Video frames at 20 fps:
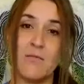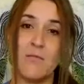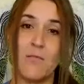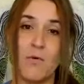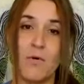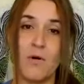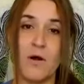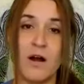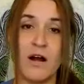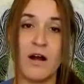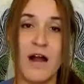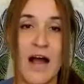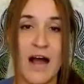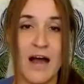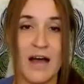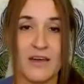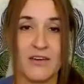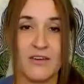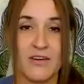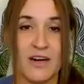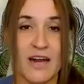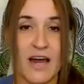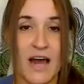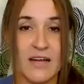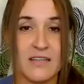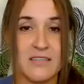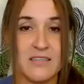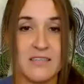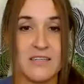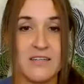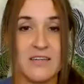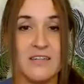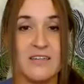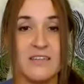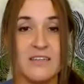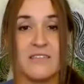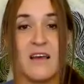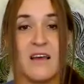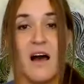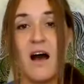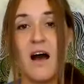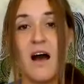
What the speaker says: more accurate answers,